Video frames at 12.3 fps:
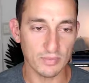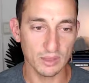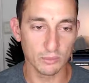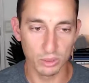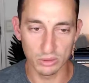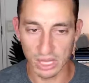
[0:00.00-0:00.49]

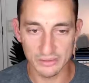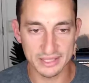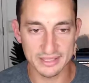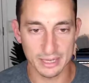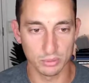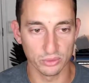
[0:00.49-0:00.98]
Real life
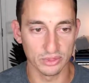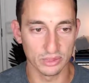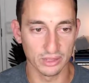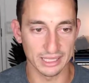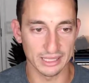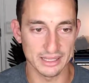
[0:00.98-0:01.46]
examples,
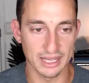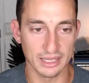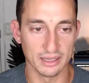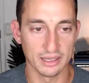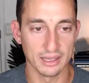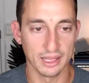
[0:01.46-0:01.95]
like I said,
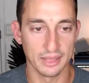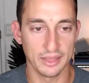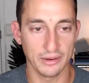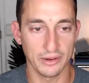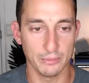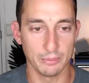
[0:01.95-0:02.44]

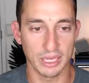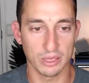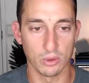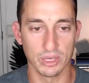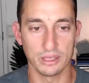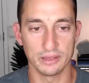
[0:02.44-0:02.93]
Ethereum,
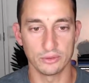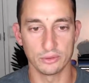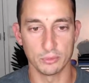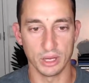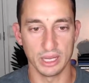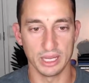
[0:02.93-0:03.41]
Bitcoin, this is
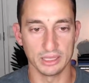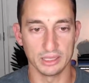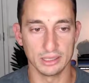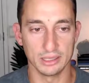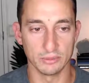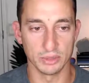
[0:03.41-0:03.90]
my
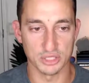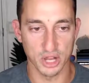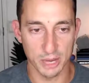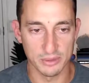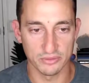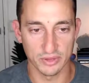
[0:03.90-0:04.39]

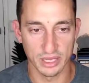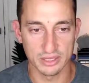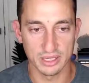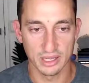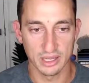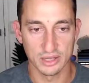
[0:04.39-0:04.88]
retirement fund,
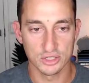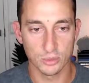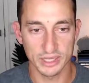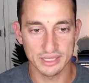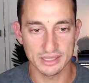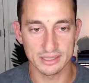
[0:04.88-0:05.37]

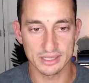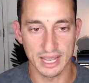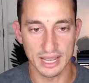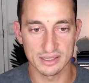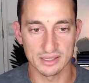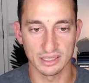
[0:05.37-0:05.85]

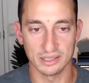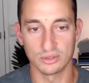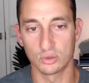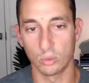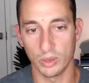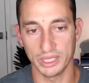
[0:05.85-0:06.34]
26,000 in
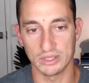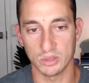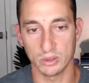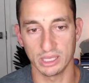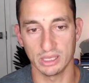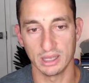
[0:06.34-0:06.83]

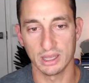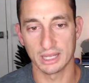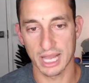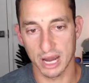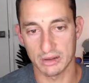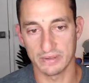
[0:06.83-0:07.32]
2020.
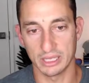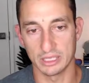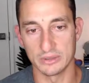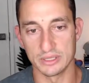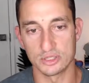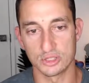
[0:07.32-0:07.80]
Current value
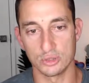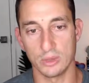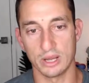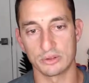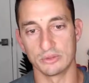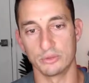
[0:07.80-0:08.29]
is
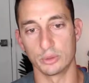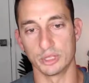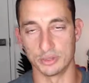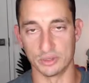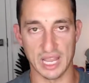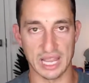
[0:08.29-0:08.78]

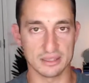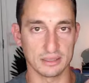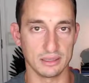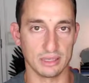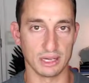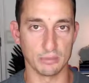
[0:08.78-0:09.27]
242,000,
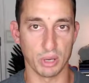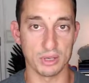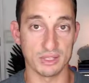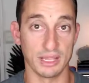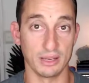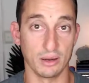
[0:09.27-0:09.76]
and I post
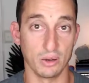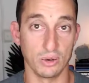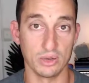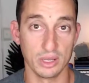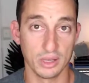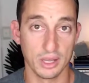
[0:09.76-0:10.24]
that
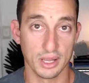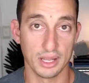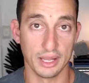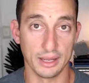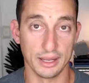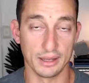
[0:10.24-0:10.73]
on
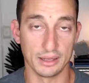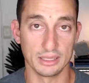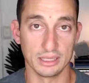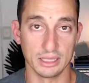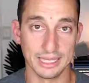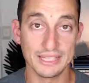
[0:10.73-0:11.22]

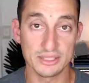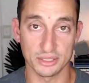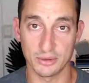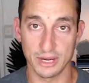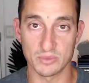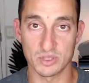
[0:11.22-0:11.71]

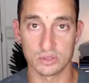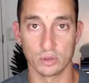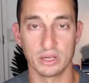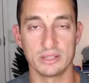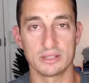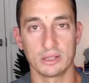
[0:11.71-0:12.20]
Instagram
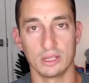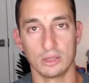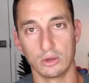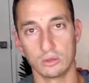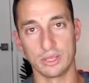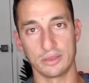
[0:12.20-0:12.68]
stories
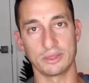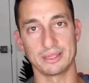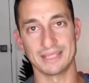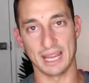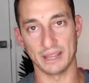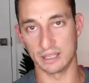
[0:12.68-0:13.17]
along with
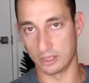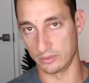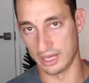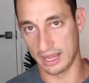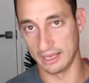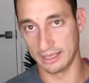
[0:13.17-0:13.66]
daily
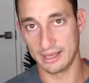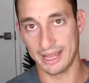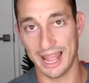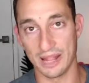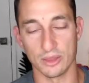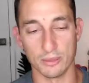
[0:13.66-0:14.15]
Q&A
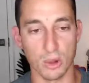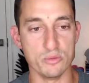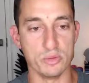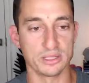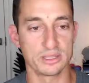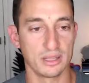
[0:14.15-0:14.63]
at the
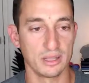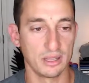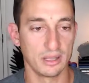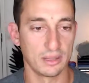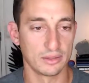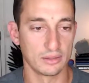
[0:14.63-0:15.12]
moment.
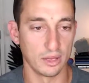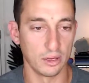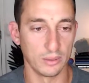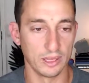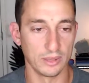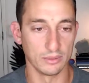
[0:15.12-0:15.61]

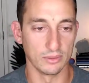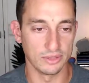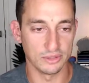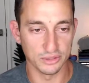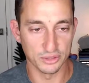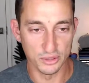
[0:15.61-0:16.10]
So this
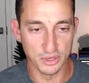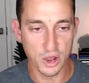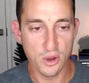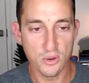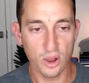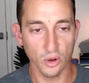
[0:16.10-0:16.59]
is your
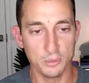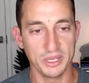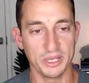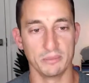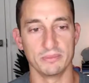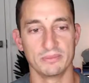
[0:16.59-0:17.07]
no
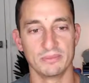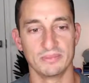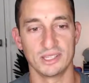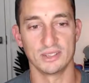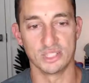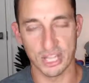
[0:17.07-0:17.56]
hopium,
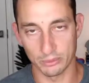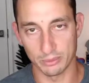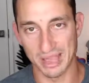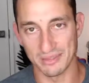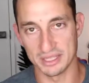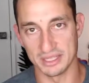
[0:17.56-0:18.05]
just
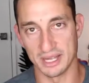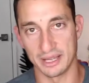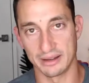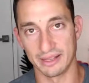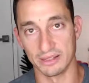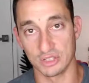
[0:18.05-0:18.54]
maths,
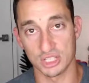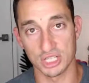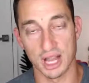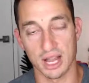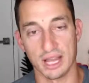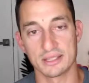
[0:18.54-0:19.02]
data, and
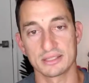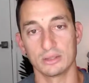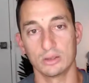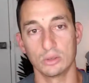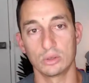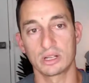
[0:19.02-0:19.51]
charts look